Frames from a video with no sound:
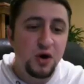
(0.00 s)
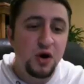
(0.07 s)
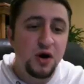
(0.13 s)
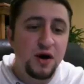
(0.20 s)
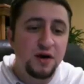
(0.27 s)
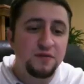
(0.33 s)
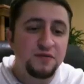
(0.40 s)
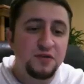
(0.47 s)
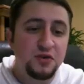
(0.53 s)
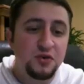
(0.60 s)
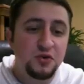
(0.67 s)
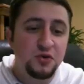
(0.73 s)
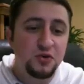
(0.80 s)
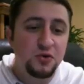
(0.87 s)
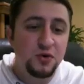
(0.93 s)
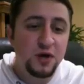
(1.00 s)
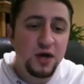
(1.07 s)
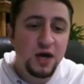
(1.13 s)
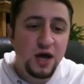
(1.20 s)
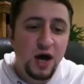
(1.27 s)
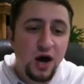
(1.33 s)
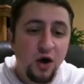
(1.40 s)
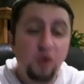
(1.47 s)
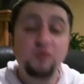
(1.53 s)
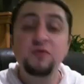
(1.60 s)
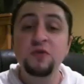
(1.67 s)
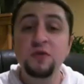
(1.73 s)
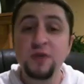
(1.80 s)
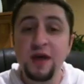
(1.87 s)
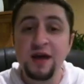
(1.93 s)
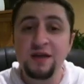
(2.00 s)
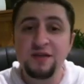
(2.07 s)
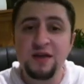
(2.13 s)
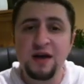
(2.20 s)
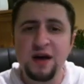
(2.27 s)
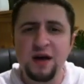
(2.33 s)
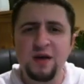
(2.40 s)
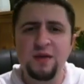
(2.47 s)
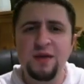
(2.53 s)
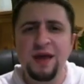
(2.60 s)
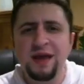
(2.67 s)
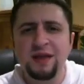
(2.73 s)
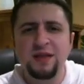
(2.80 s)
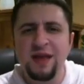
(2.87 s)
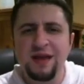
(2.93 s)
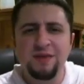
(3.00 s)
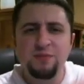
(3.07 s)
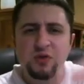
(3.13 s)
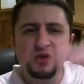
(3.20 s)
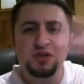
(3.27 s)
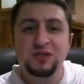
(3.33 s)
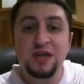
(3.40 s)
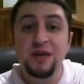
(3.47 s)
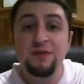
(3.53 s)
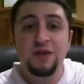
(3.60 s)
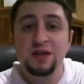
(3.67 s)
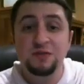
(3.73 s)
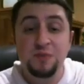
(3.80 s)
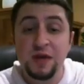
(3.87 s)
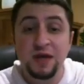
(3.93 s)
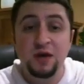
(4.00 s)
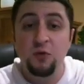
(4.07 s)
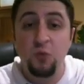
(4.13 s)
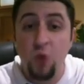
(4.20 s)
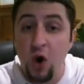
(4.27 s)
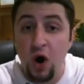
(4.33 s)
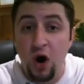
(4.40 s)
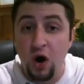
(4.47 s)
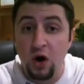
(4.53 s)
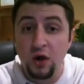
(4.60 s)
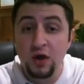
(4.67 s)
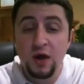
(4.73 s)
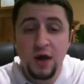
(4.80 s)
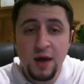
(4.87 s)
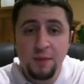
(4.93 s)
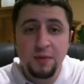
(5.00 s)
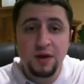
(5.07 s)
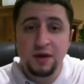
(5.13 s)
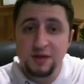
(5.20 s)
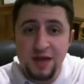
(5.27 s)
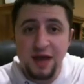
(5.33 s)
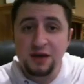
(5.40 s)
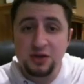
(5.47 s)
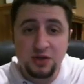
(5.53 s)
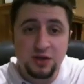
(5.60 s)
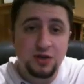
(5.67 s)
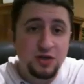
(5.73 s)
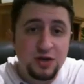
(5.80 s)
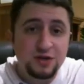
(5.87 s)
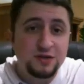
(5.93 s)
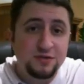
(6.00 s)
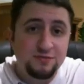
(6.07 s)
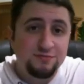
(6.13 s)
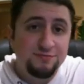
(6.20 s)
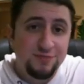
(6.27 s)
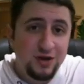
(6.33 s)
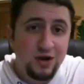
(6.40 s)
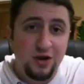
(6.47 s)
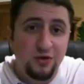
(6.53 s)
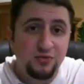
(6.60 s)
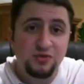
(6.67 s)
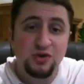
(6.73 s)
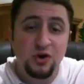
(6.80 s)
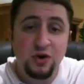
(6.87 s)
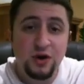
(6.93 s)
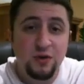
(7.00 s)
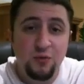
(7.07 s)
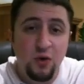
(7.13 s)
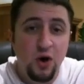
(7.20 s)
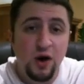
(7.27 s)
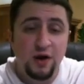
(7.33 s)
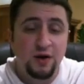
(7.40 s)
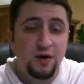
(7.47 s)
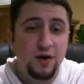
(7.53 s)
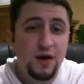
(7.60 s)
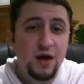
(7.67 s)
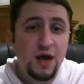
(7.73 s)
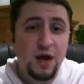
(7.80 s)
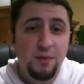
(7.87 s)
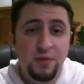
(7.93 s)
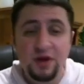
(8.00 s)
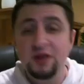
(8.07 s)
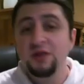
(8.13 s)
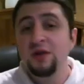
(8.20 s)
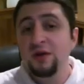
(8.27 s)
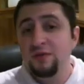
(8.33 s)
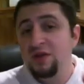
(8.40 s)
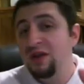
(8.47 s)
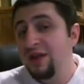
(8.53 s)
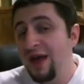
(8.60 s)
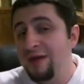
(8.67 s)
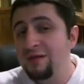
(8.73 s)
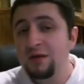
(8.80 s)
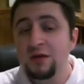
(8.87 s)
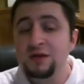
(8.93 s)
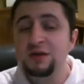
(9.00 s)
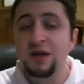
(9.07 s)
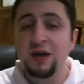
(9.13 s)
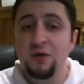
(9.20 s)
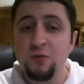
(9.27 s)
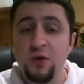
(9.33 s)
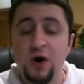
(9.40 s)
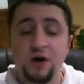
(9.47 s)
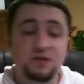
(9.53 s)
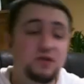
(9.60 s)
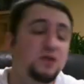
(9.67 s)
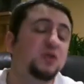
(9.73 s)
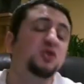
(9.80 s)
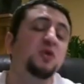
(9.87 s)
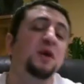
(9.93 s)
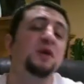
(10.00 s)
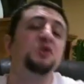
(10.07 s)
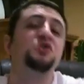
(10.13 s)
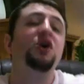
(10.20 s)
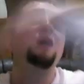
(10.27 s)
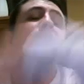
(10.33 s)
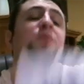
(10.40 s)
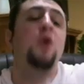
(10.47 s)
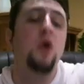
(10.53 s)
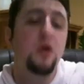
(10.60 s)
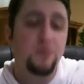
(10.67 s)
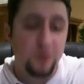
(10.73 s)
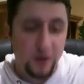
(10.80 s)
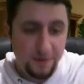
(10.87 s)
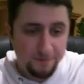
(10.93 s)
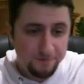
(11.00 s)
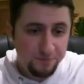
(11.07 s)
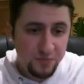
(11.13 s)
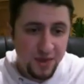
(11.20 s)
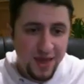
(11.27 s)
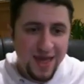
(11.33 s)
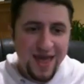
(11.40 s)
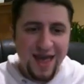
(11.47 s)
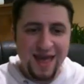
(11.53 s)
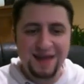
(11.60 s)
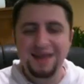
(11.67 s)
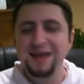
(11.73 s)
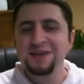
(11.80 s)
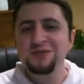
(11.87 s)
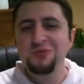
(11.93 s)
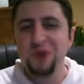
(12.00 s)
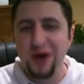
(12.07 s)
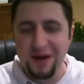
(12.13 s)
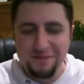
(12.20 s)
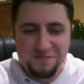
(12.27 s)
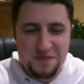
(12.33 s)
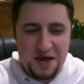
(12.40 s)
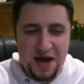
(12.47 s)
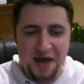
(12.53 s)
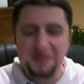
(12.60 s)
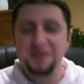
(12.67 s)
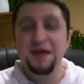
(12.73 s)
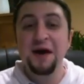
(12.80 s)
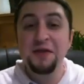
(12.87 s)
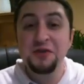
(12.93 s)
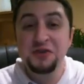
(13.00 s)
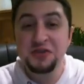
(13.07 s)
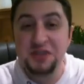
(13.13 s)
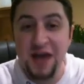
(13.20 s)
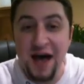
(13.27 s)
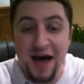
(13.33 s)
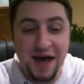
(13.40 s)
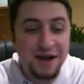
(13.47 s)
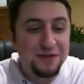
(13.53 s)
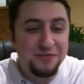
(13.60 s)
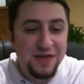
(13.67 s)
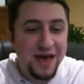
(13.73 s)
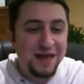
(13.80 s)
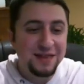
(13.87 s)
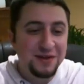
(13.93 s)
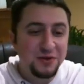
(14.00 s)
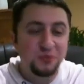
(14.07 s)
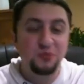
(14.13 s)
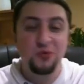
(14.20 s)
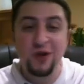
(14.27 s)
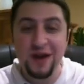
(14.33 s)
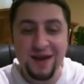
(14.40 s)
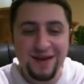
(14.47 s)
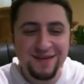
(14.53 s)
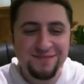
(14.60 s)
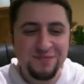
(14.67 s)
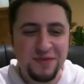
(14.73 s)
off to over that uh, they, they perceive it as being a wall but it's actually just you know dirty water but it look to them it looks like a wall so they're trying to jump over it and guess what on the other side of that little ring